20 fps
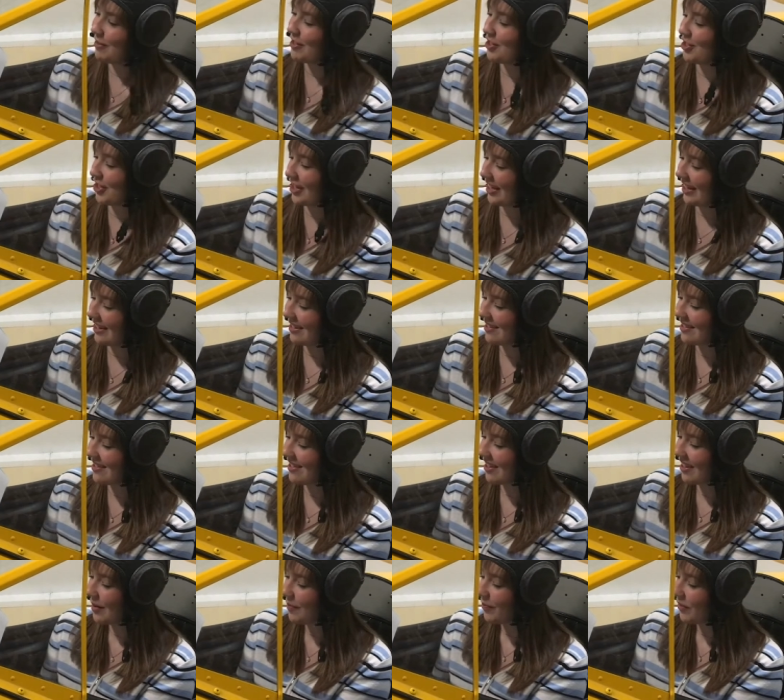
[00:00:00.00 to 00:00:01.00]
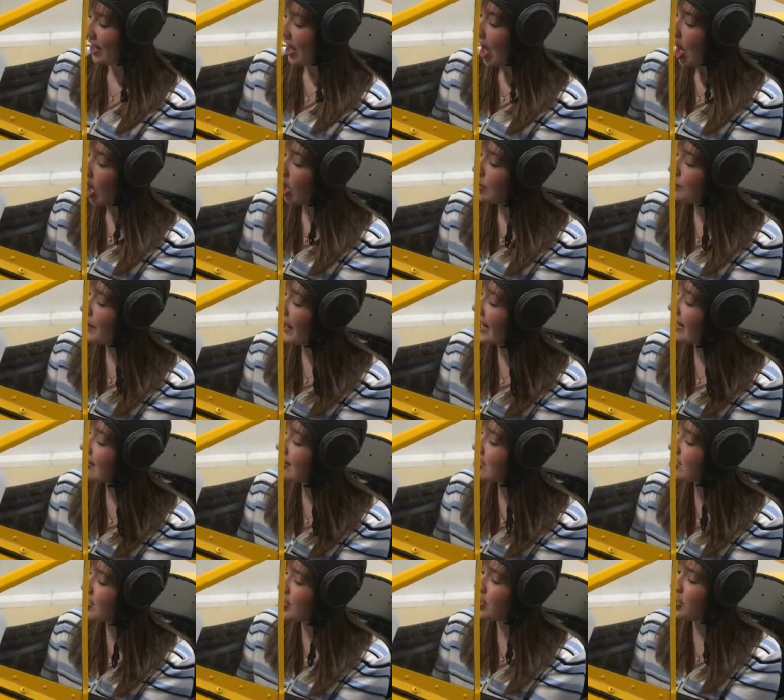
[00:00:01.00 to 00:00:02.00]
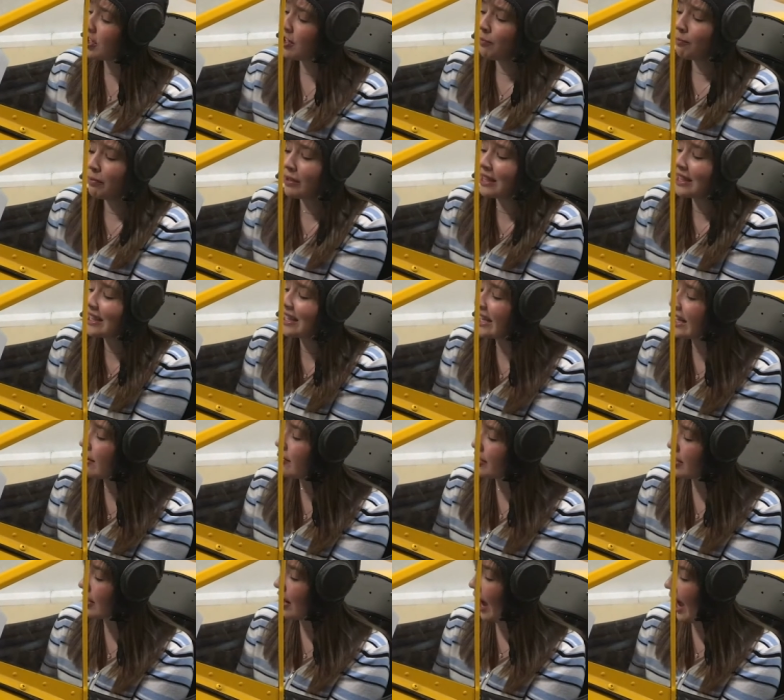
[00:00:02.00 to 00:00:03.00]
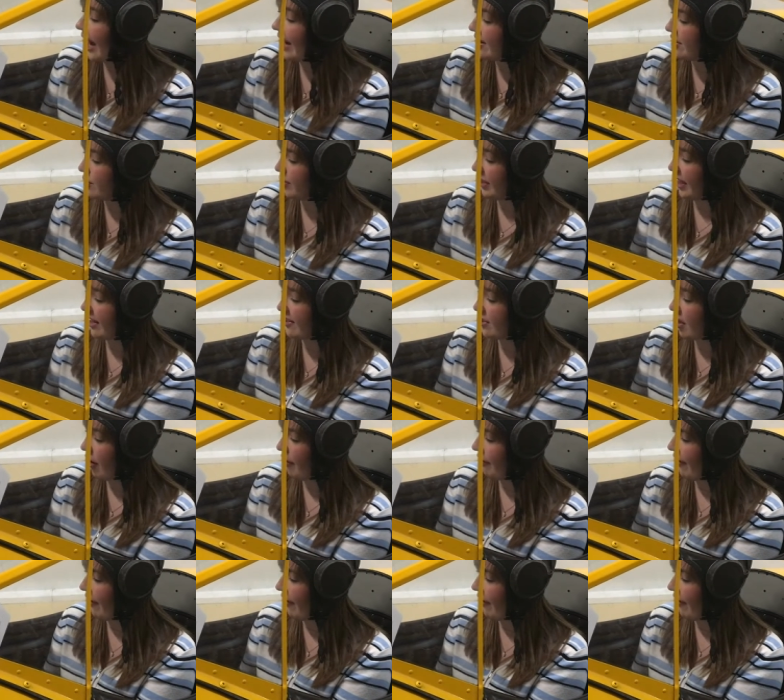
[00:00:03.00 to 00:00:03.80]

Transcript: machines. Her parents couldn't believe their eyes when they saw